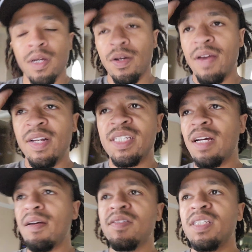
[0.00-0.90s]
Anytime
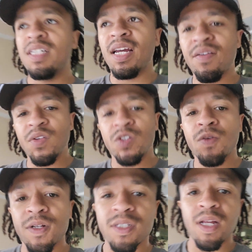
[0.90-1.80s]
I've seen a heavily
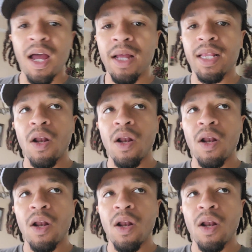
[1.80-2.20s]
shorted stock that